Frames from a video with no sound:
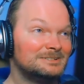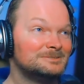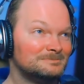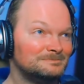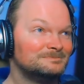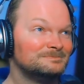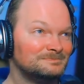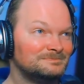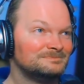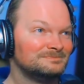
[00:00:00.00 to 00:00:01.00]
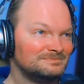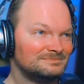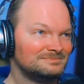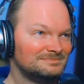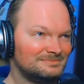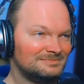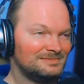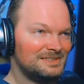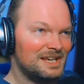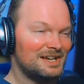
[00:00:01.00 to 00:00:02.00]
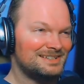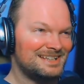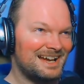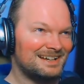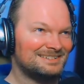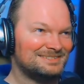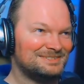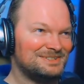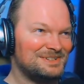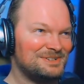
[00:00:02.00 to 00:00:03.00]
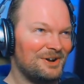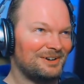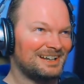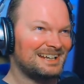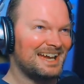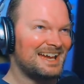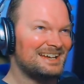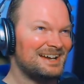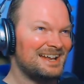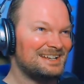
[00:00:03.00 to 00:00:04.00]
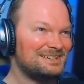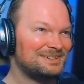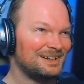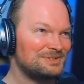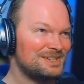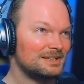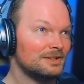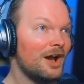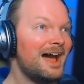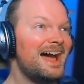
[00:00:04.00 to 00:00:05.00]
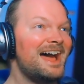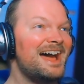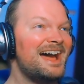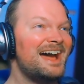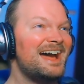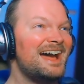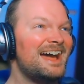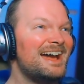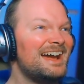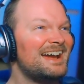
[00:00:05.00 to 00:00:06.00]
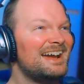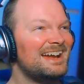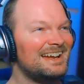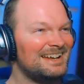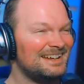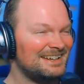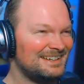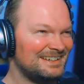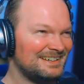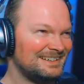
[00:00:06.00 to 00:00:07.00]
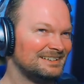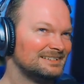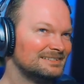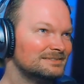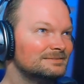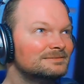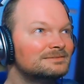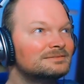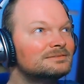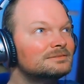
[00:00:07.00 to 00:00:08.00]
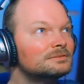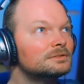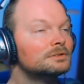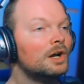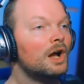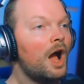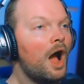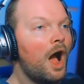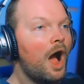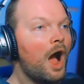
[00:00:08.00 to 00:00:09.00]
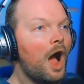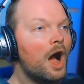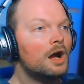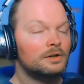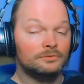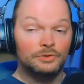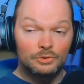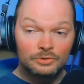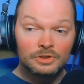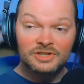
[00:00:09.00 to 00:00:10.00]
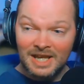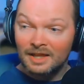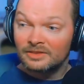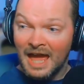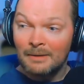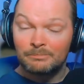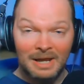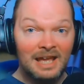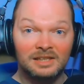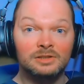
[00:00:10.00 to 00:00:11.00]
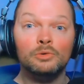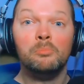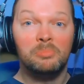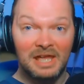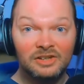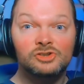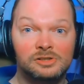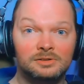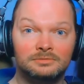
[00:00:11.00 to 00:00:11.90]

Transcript: Oh, what? That was... Uh, this thing yeah, is rigged. Yeah, not gonna get any closer than... Ah, take that, Animaniacs. Freakazoid was better anyway. You can take that back, you bitch.